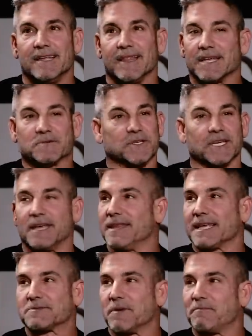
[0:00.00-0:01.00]
that's what you,
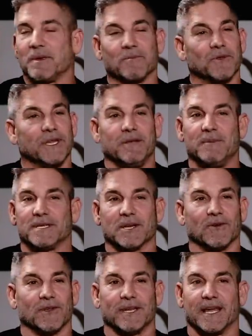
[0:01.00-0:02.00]
that's what people need to be
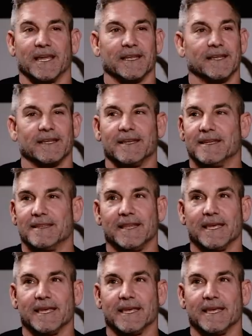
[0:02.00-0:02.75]
told today. Mm-hmm.